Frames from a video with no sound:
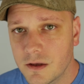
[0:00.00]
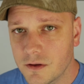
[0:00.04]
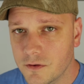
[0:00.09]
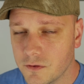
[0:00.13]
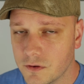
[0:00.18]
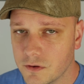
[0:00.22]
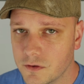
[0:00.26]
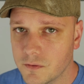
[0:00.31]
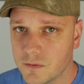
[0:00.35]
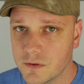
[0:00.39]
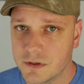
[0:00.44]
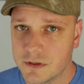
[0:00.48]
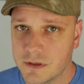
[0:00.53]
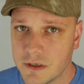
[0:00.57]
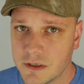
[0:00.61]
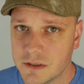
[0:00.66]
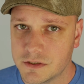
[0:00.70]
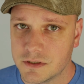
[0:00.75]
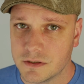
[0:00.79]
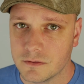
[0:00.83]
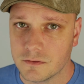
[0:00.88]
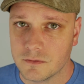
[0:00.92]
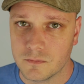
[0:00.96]
You can do
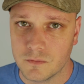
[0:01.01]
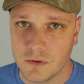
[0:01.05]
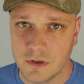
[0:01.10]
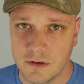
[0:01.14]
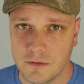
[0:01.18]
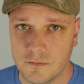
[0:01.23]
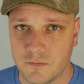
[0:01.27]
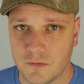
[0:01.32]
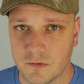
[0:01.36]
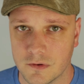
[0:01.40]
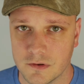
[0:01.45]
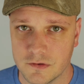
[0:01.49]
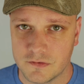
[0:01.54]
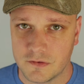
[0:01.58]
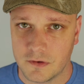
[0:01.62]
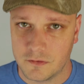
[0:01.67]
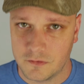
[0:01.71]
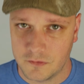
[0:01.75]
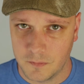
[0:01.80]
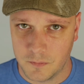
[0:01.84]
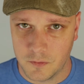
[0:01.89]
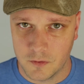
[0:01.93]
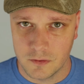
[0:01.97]
additional
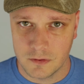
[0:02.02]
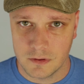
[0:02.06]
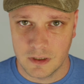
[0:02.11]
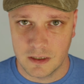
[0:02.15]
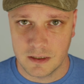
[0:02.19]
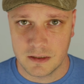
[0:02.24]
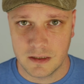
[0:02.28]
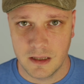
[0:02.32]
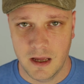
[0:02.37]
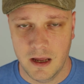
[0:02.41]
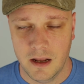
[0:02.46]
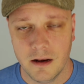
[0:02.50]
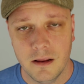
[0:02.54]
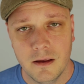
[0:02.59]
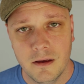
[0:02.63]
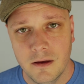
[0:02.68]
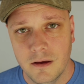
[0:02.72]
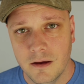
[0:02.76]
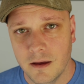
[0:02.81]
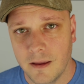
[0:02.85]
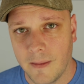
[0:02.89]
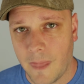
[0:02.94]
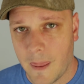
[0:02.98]
reinforced support like that,
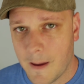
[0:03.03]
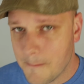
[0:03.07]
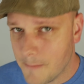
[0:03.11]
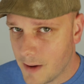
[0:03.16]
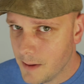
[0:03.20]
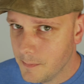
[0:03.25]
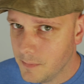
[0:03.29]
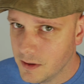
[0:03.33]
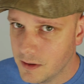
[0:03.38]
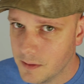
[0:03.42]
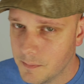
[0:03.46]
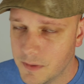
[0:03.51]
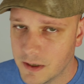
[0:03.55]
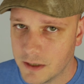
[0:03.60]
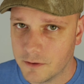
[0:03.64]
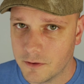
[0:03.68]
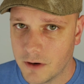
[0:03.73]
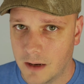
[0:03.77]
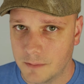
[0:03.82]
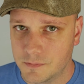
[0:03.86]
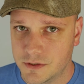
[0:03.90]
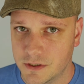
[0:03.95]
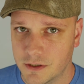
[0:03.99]
and that might be the
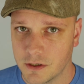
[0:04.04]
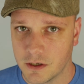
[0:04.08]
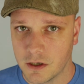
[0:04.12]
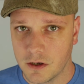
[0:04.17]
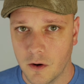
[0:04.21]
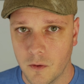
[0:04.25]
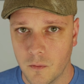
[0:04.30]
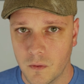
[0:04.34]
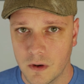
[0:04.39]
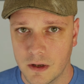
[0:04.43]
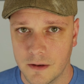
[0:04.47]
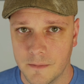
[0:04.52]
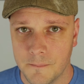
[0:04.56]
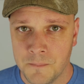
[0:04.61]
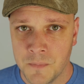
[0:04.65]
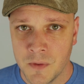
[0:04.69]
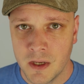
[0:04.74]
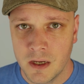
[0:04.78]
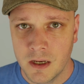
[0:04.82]
better option to go with.